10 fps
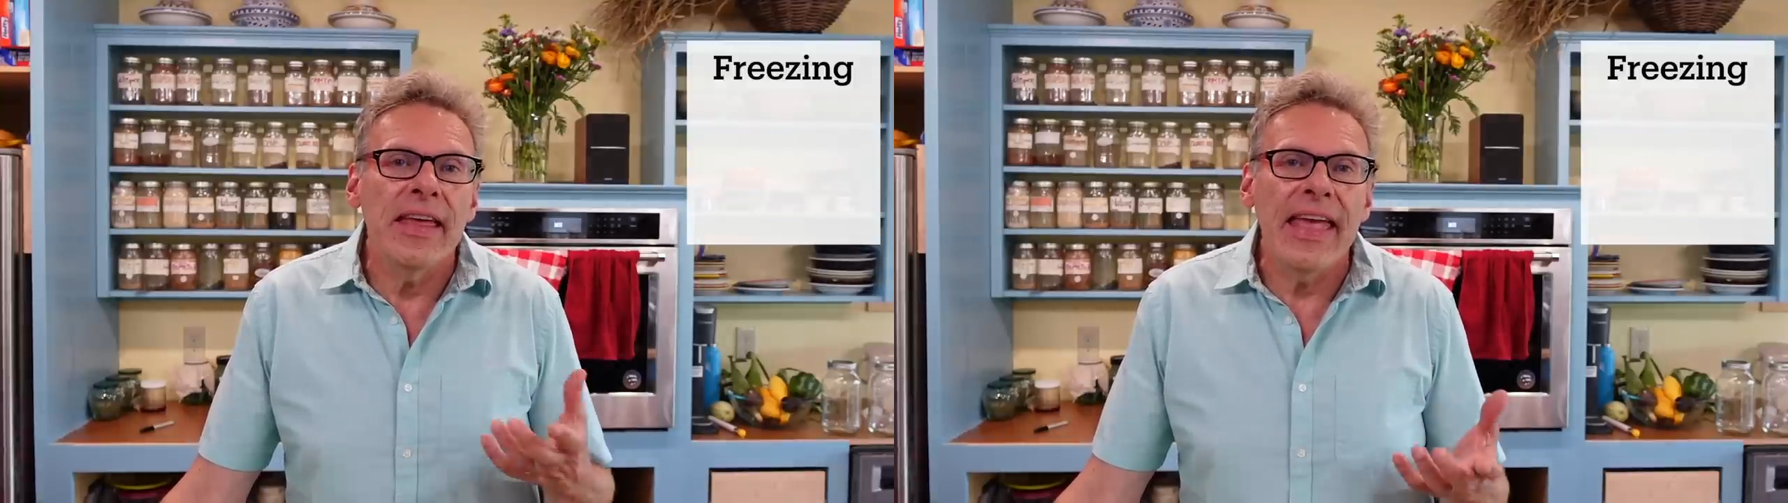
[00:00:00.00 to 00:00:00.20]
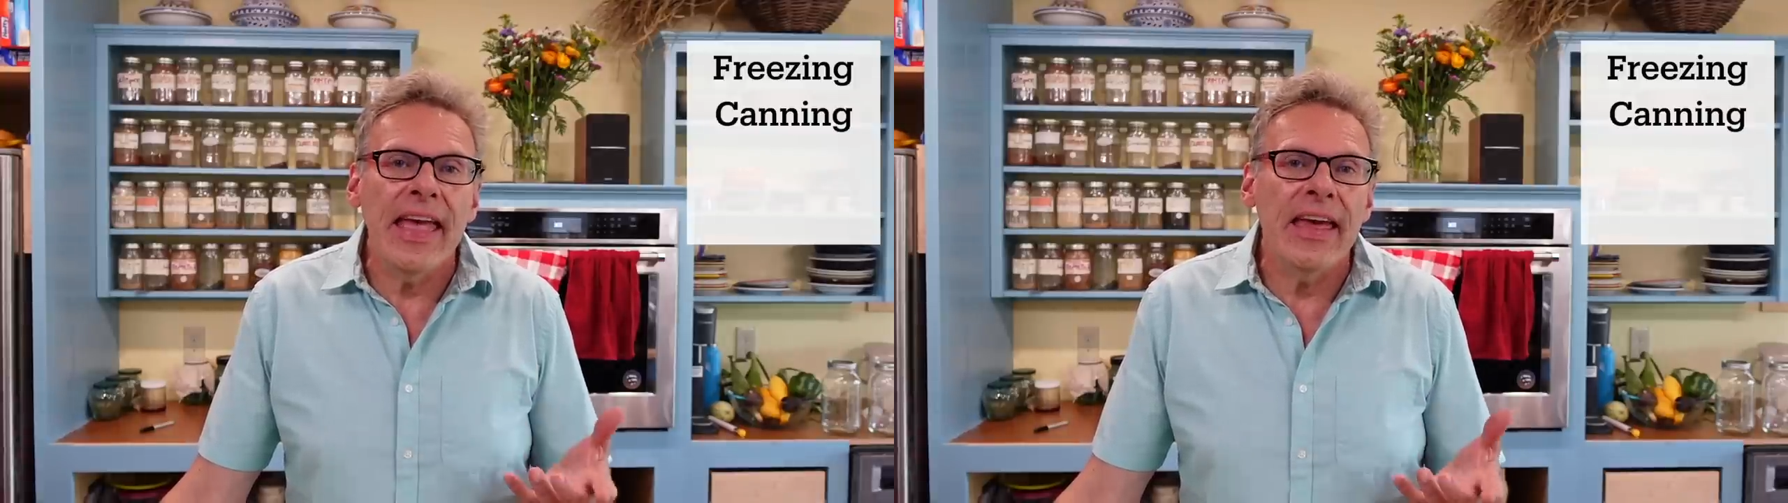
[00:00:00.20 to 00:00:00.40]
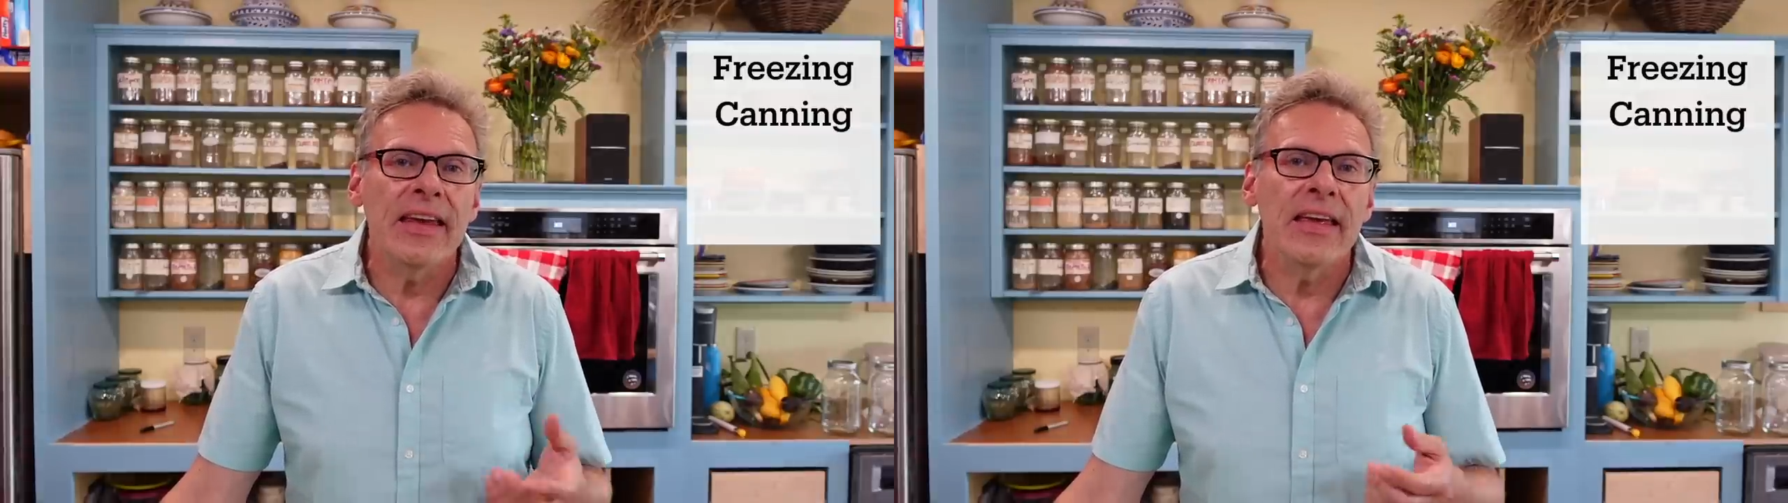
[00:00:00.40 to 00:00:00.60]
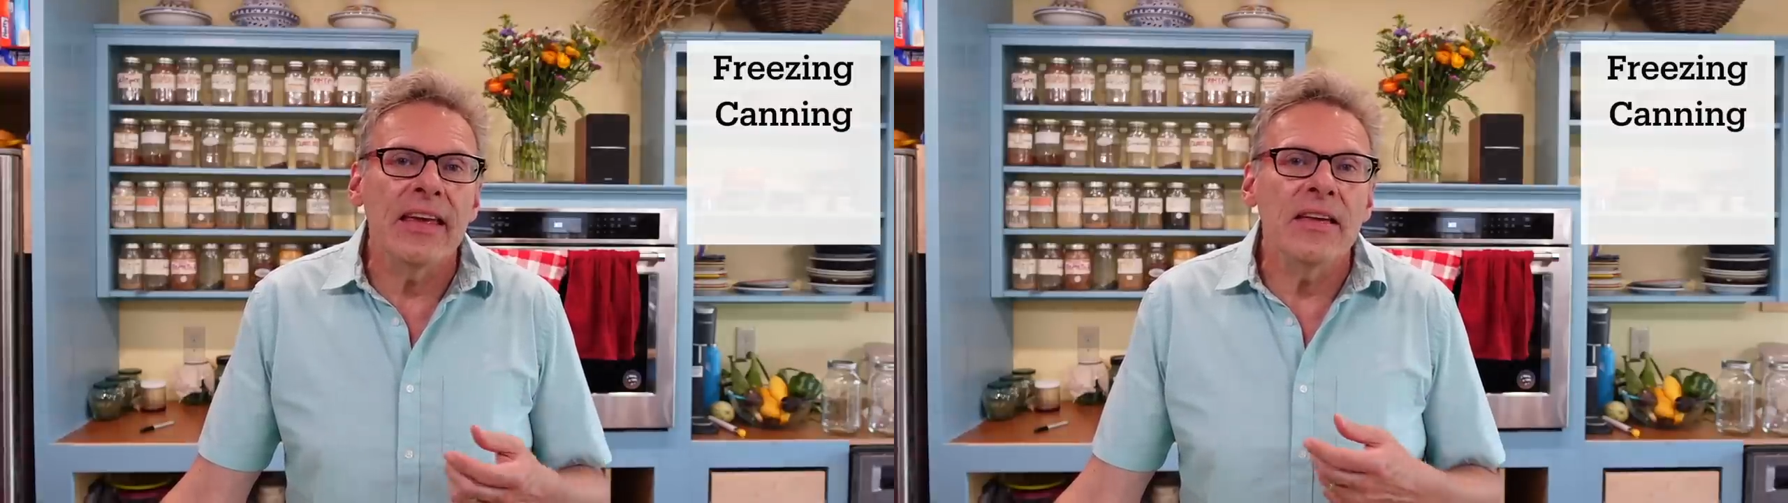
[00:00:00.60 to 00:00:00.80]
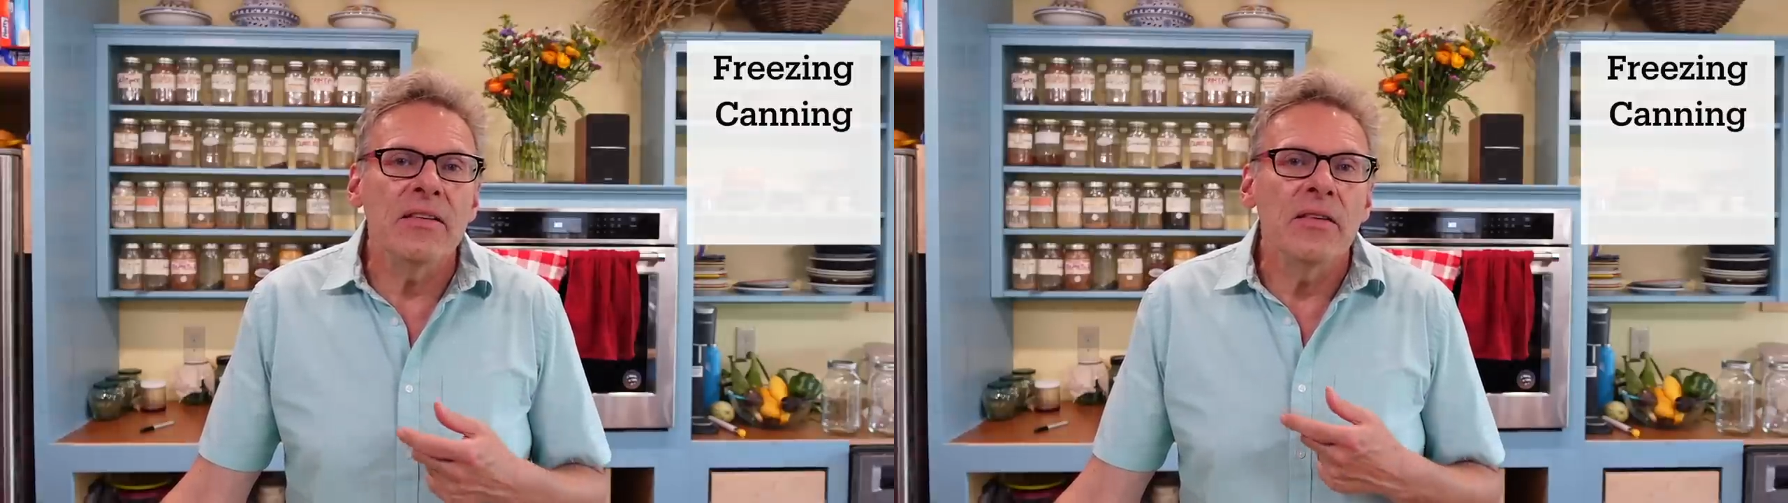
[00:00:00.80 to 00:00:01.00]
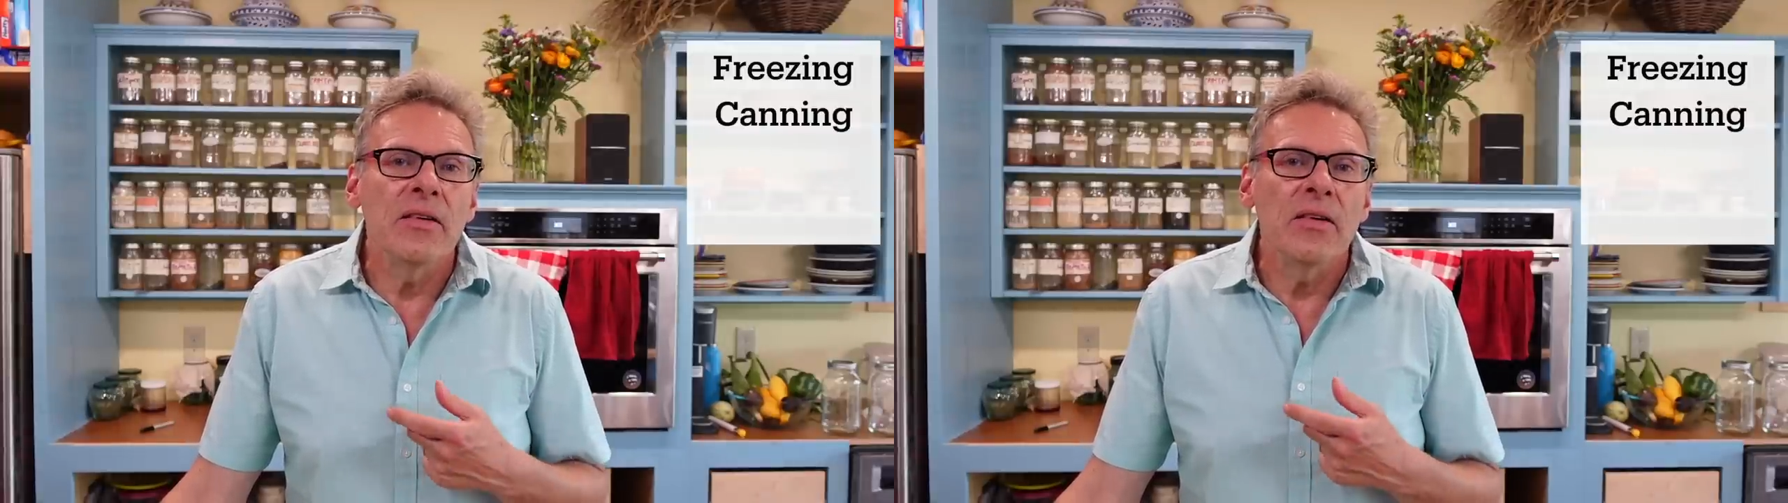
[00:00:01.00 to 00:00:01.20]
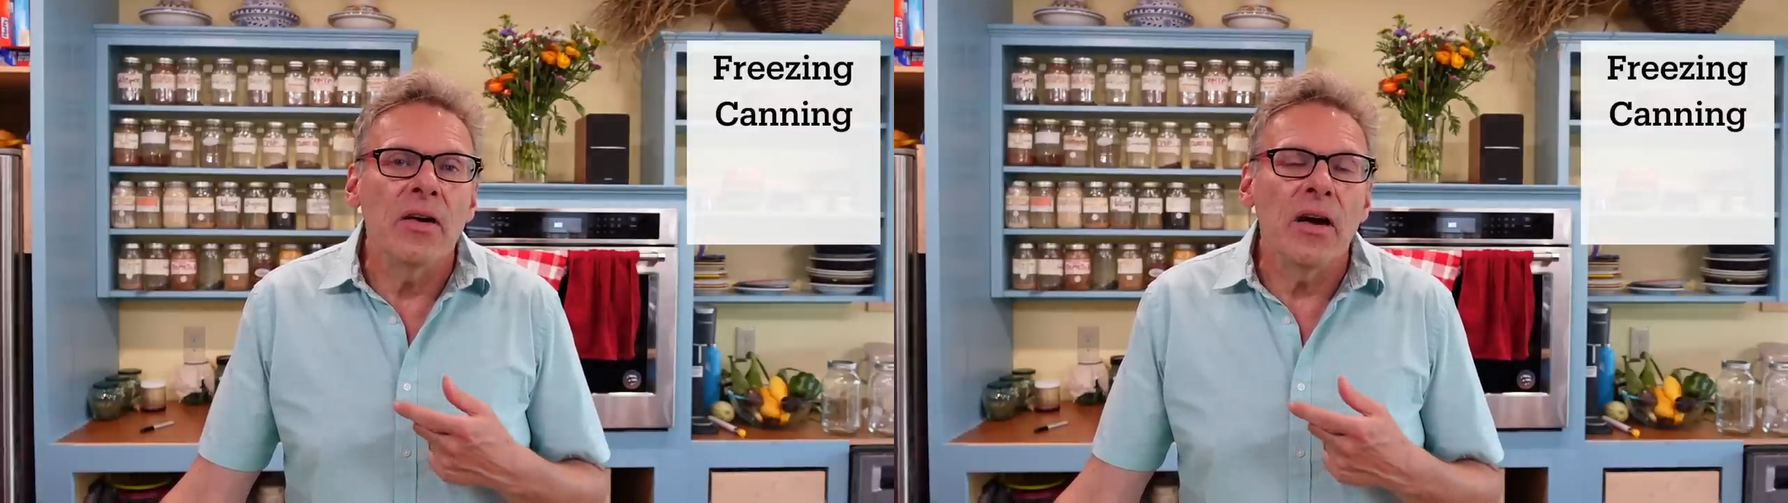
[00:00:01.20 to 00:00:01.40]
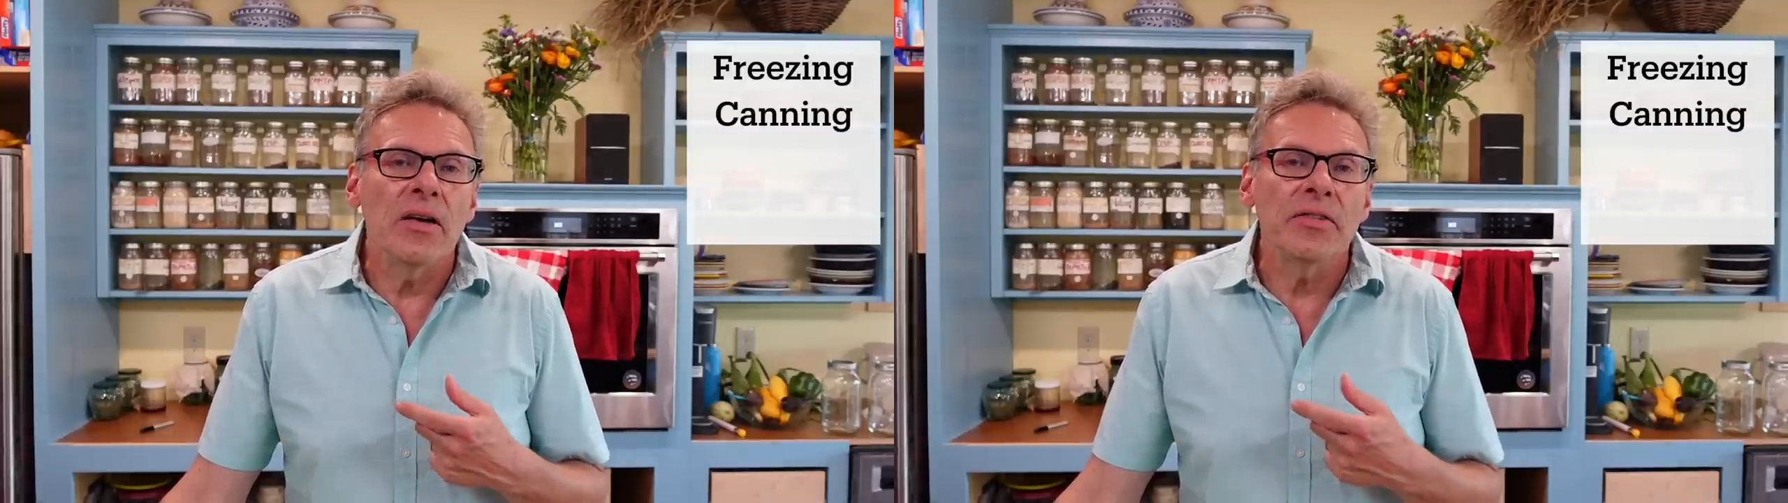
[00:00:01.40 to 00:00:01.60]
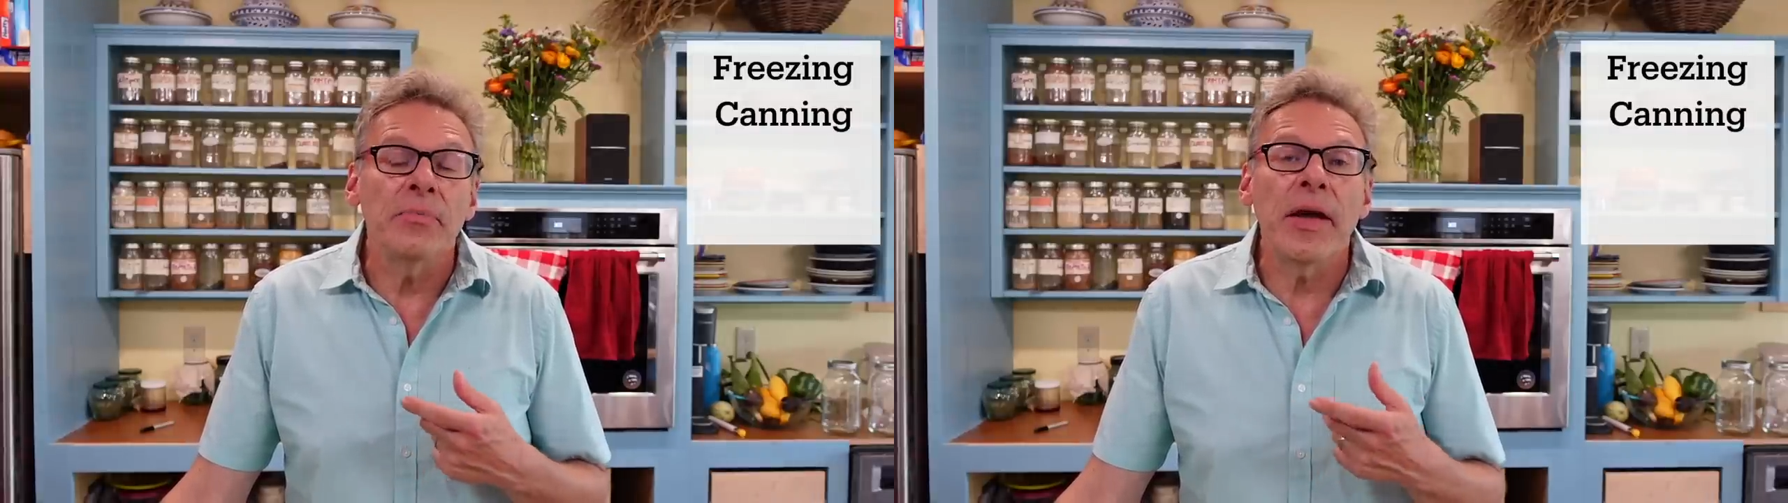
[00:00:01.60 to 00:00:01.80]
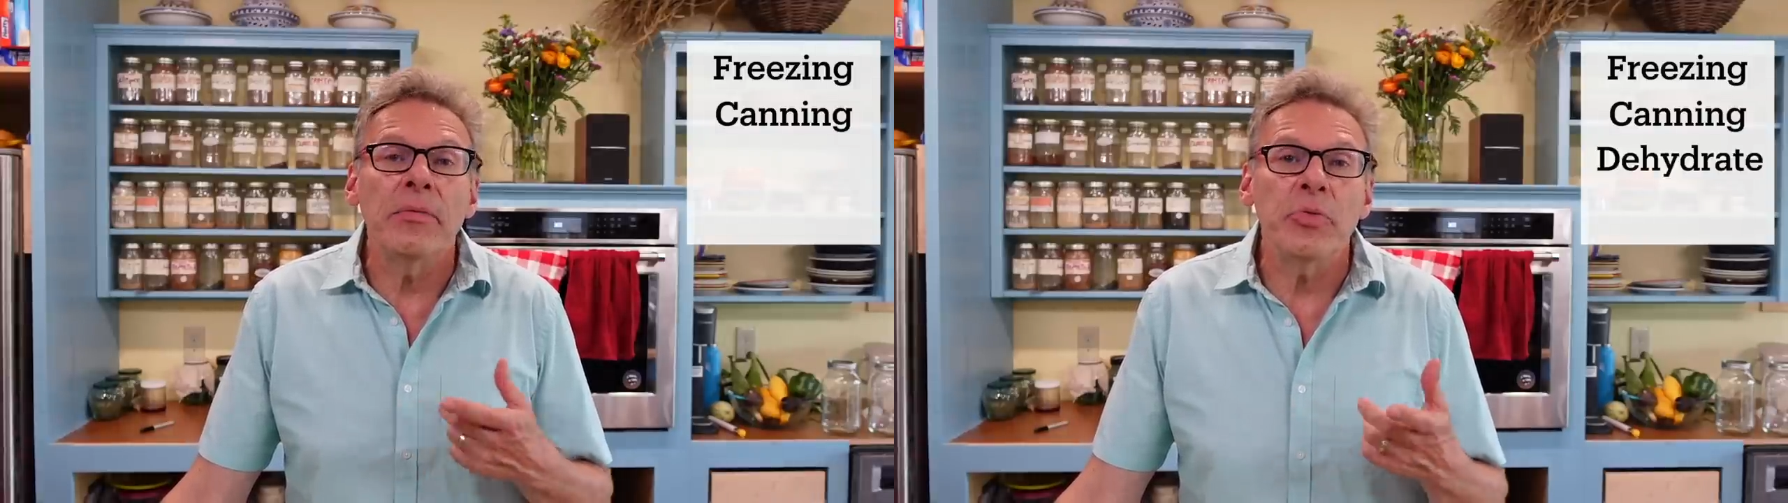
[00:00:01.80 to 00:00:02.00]
canning it. Uh,
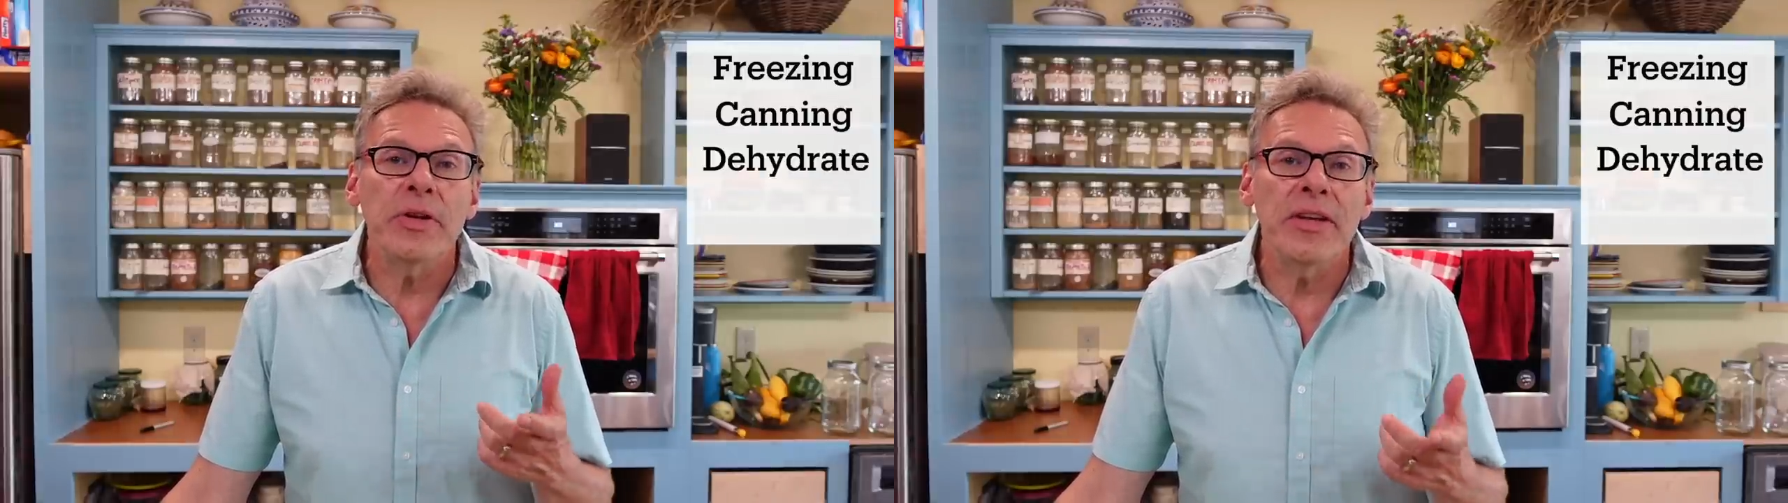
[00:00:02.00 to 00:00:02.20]
sometimes we